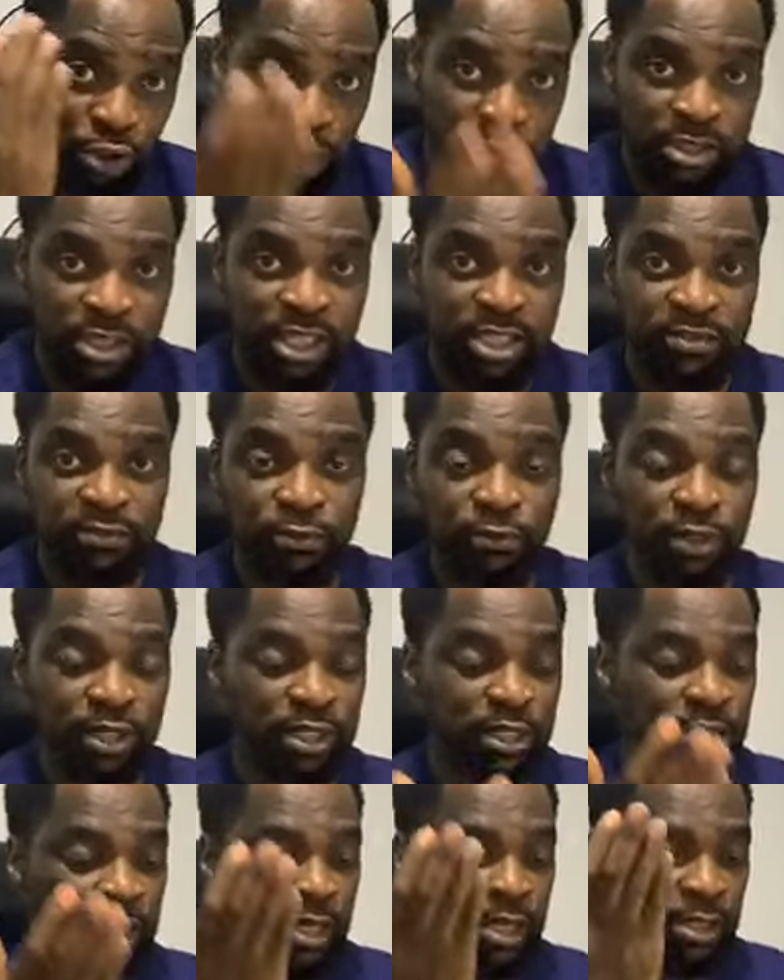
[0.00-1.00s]

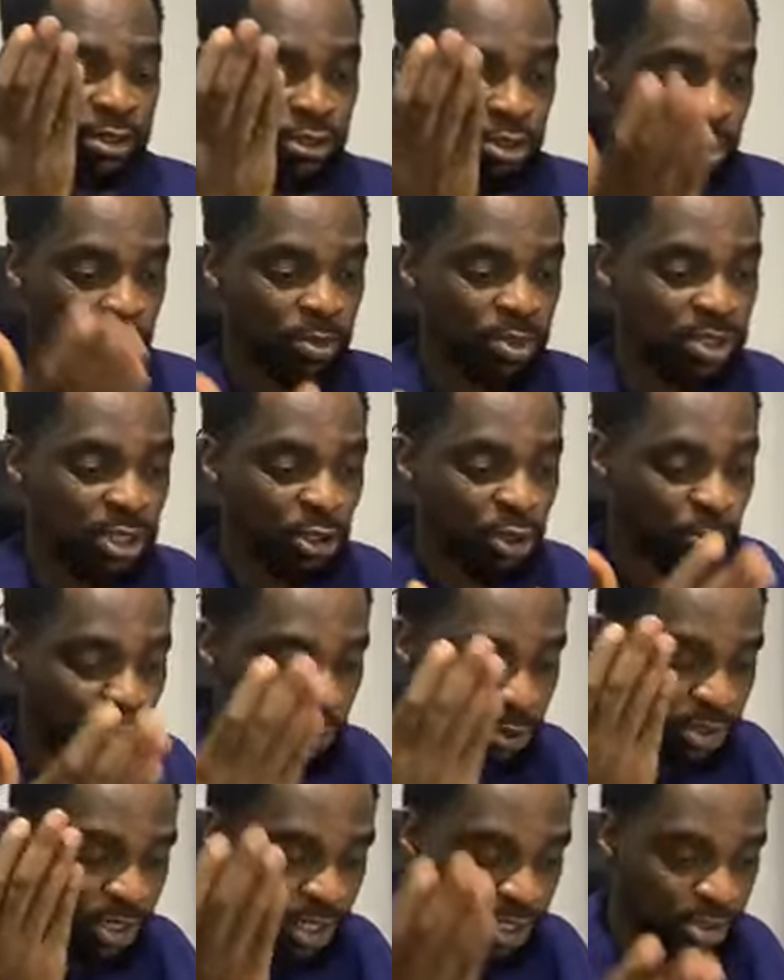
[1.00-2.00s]
successfully submitted your
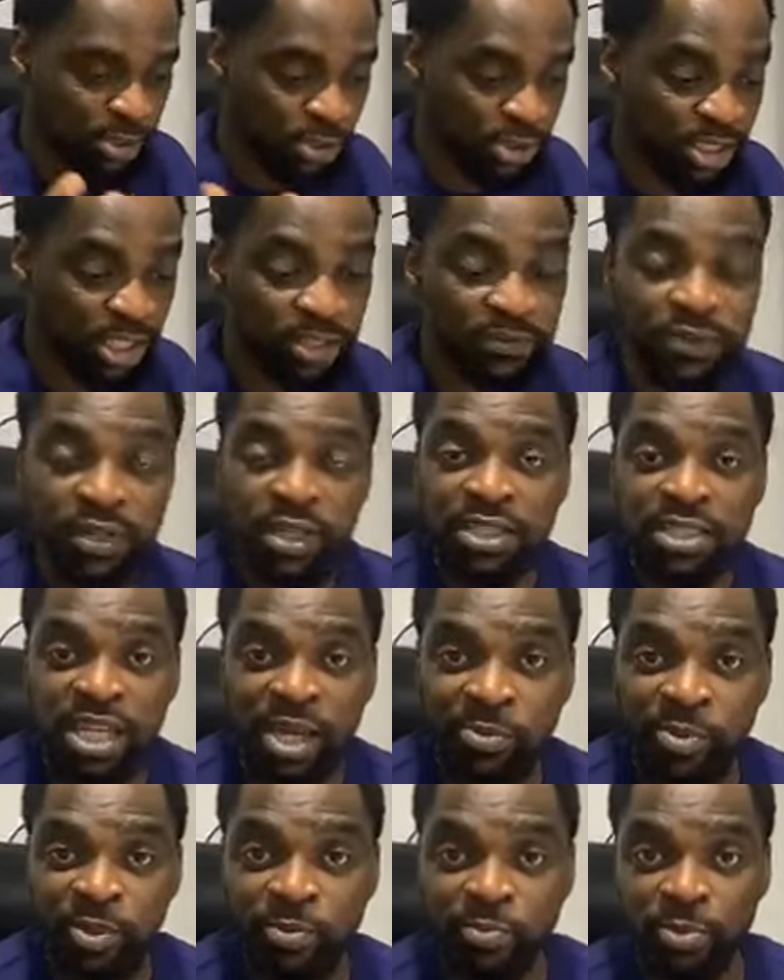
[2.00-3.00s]
projects, your certificates
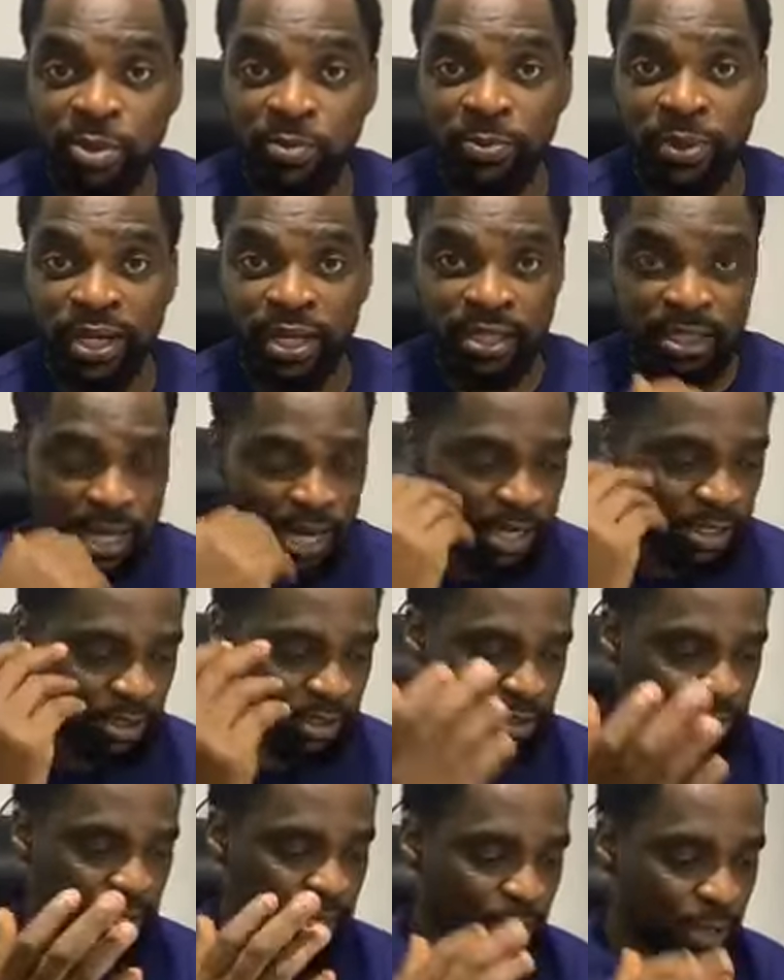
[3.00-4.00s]
are being prepared,
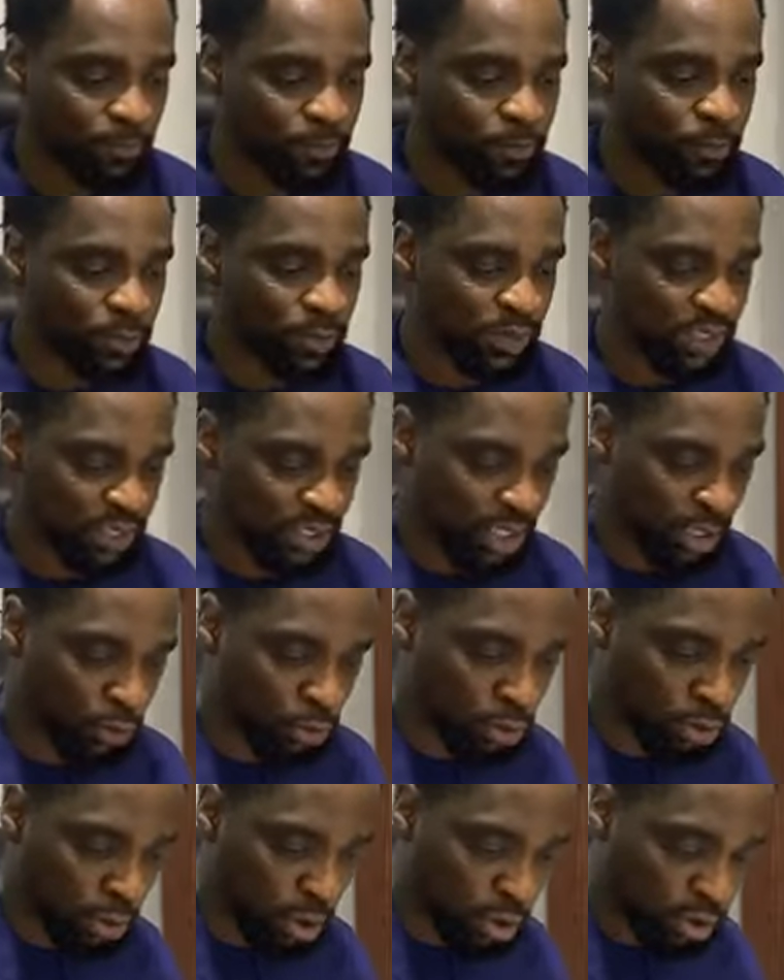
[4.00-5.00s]
and they
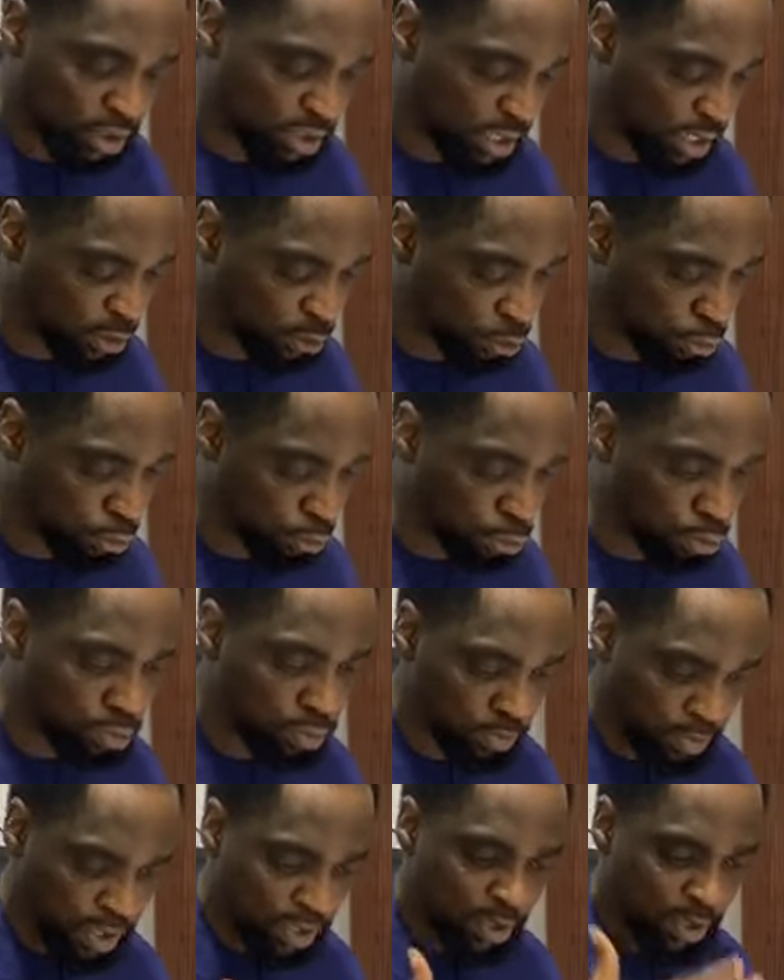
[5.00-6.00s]
will contact
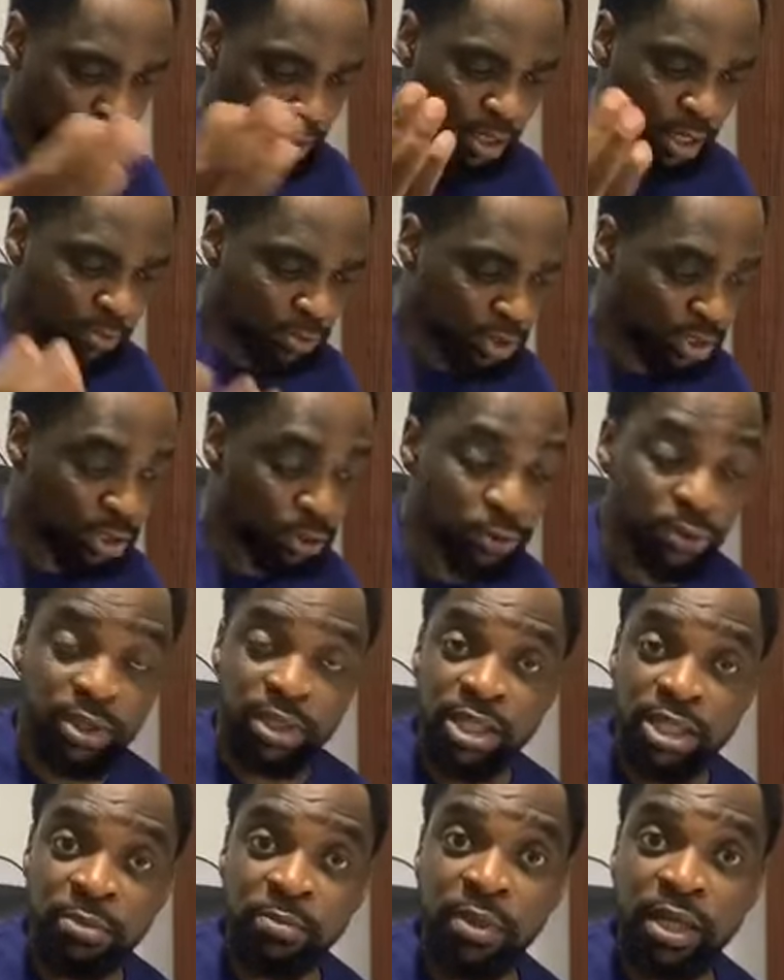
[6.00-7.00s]
you. Basically, I'm sure they will
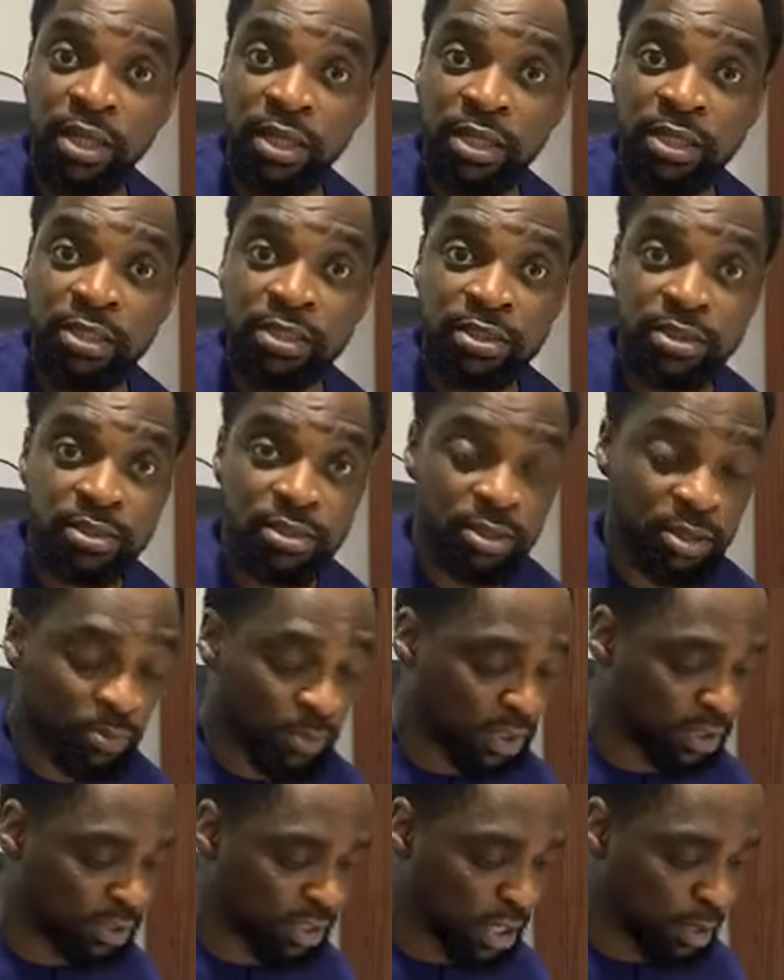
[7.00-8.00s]

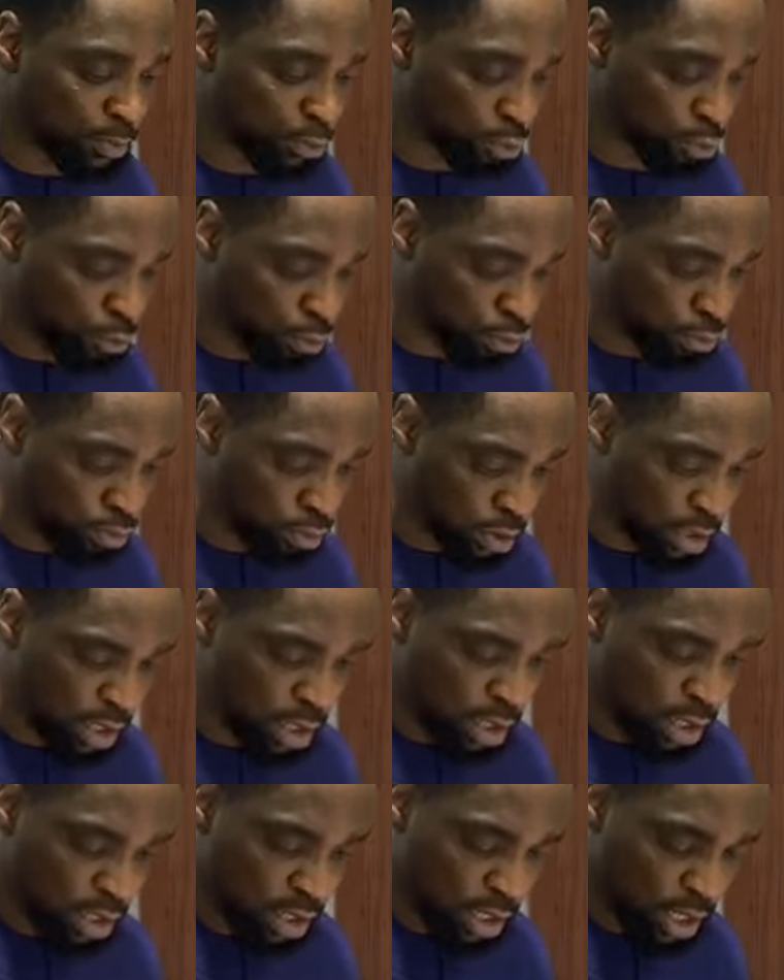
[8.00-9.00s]
email them to you,
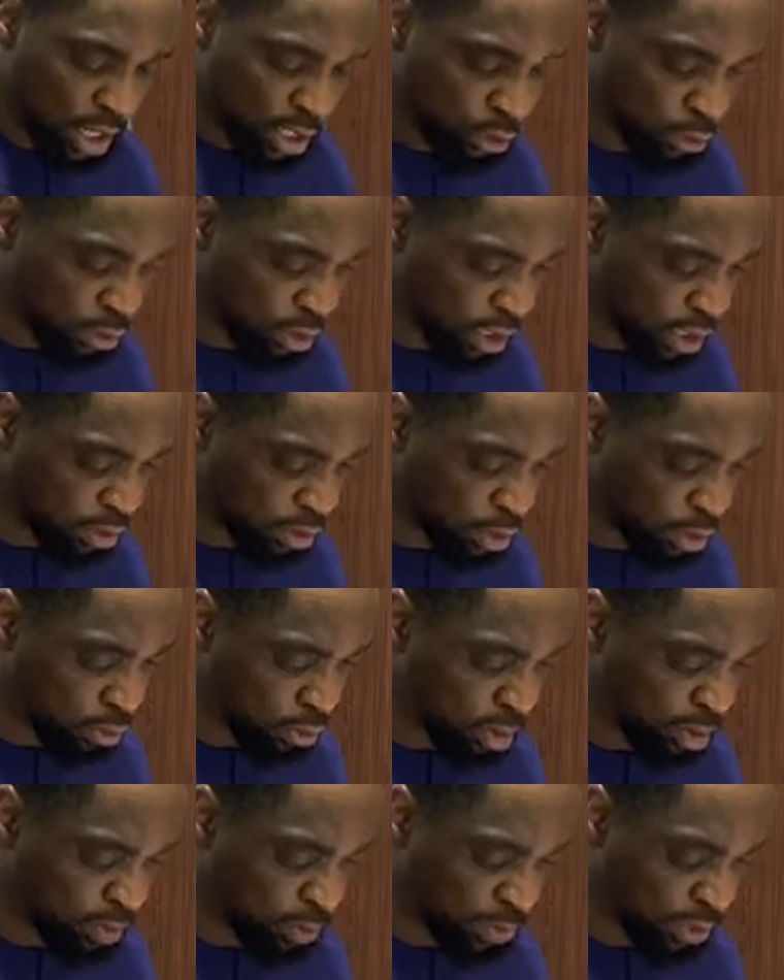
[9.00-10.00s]
and you can
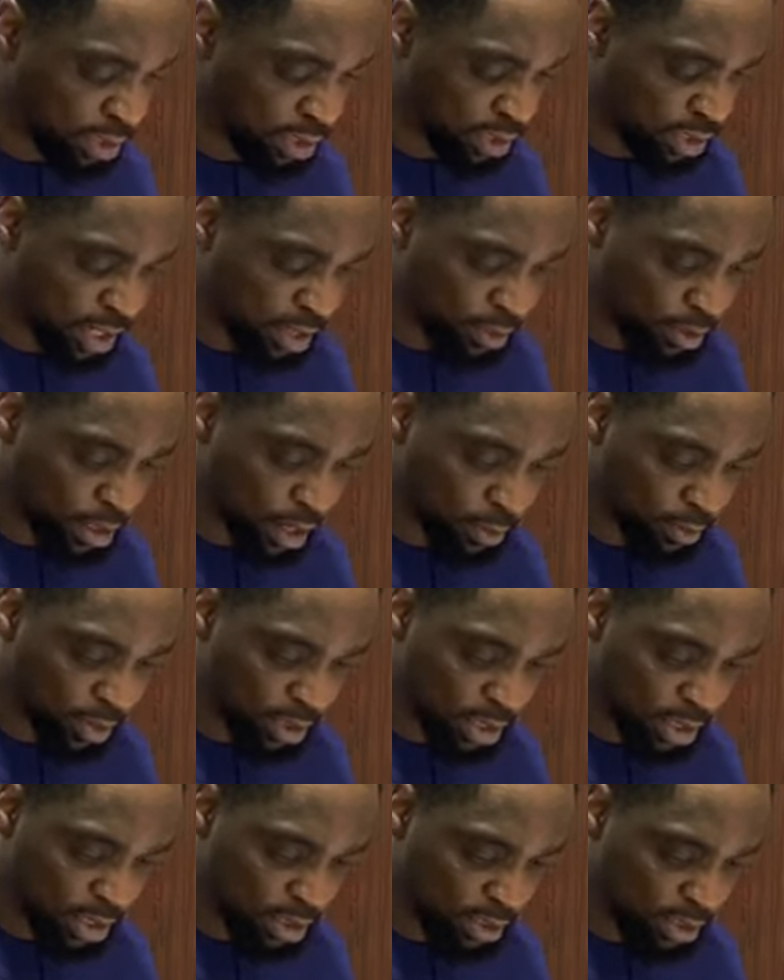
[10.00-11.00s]
always print and
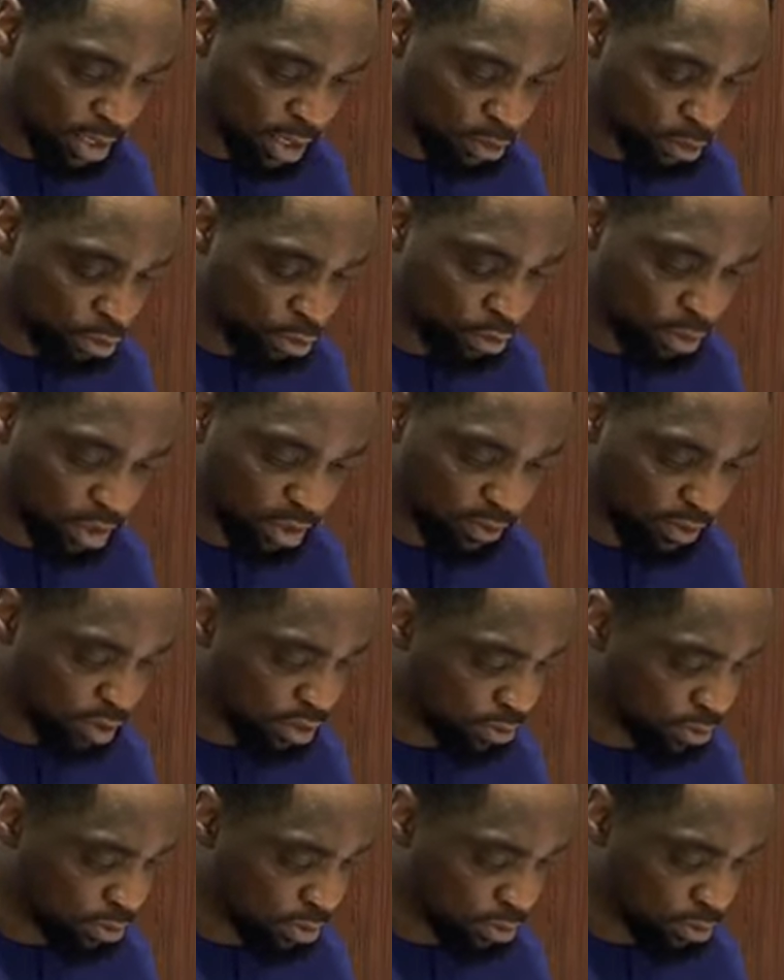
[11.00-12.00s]
laminate and do whatever
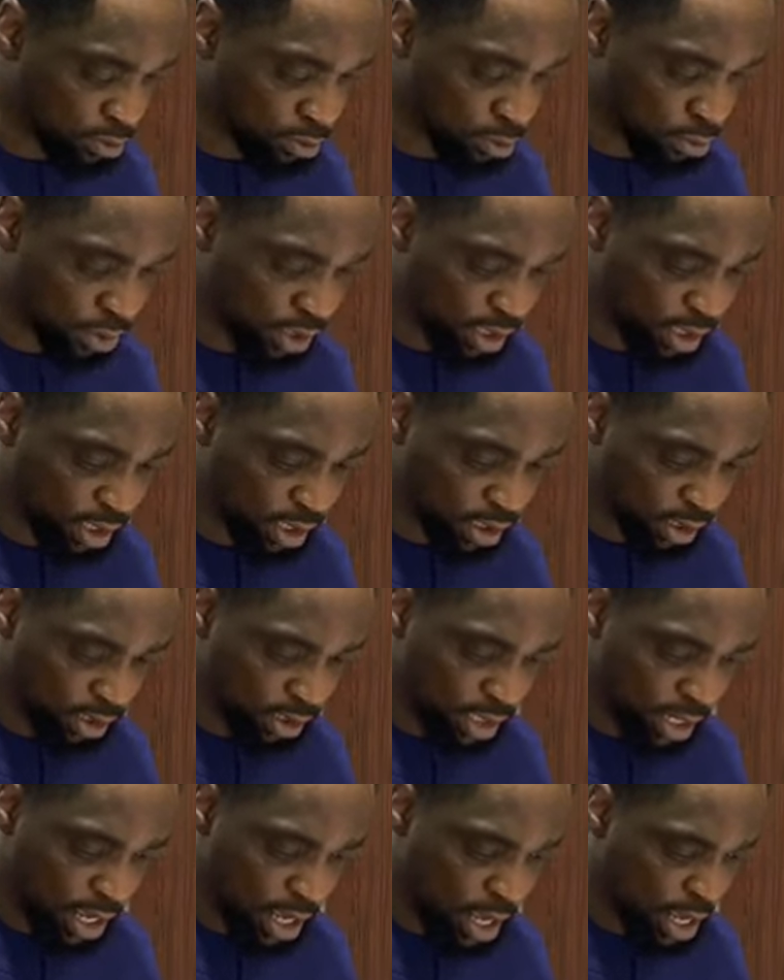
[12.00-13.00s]
you want to do with
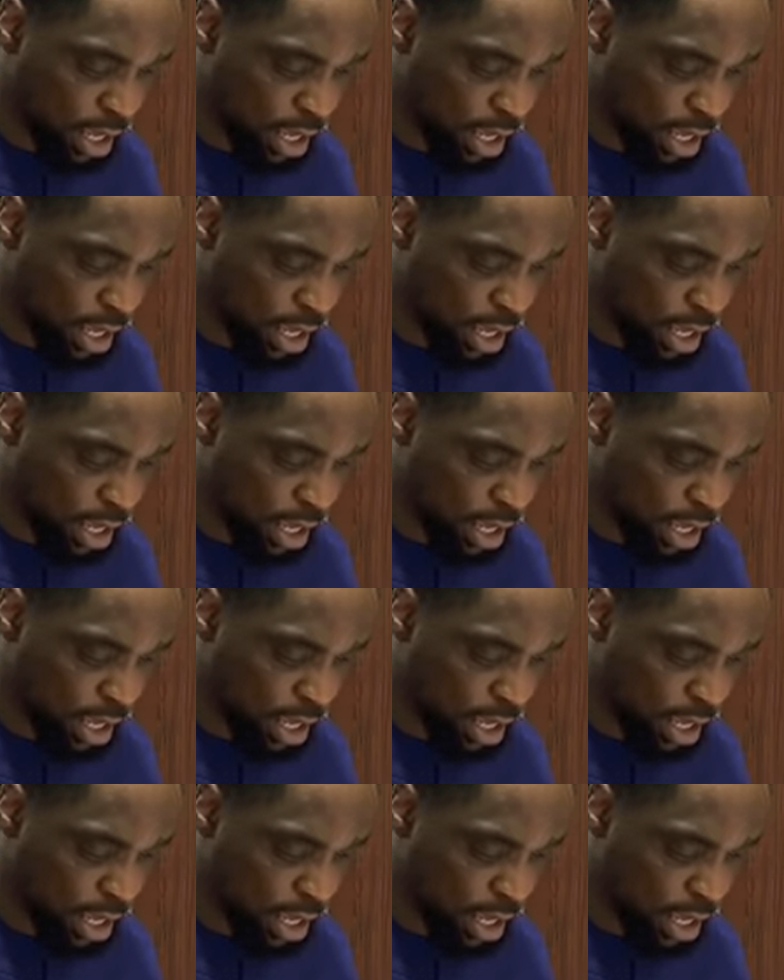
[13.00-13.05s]
it.